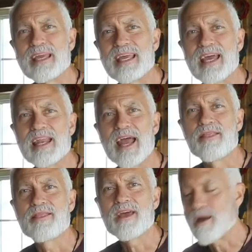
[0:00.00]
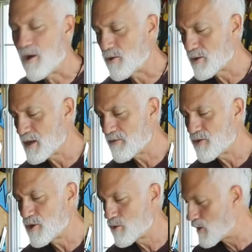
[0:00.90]
to begin, and then I'll
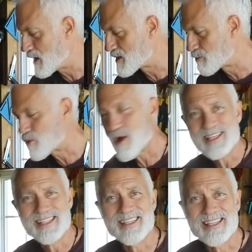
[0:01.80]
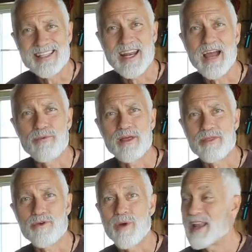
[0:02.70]
give you the processes that I
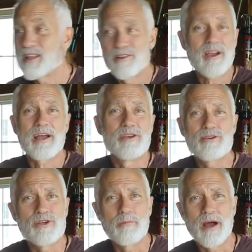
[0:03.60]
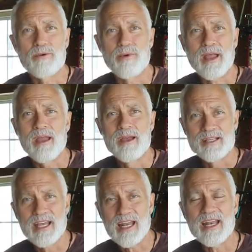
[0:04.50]
went through. I didn't look on YouTube, by the way,
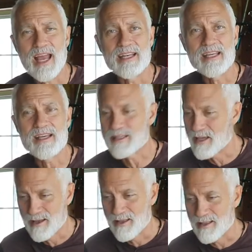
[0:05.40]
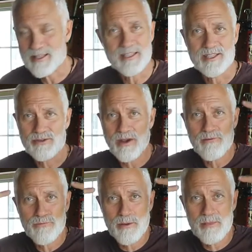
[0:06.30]
to get any ideas. This is
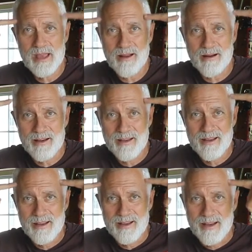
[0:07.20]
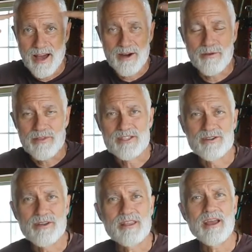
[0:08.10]
straight from here. I don't know if
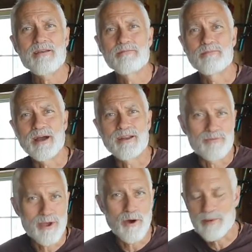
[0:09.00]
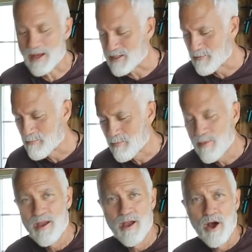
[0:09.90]
that's a good thing, but we hope it is.
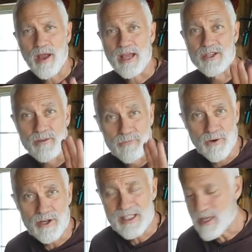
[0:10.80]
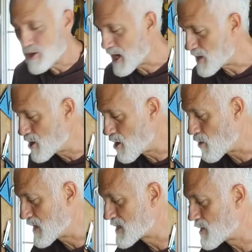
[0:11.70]
Okay, so the first thing you got to
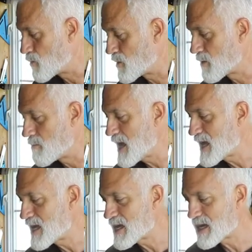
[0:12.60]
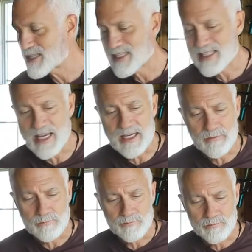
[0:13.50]
know is that when you're making a
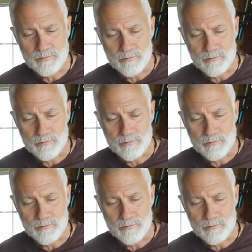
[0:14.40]
seat,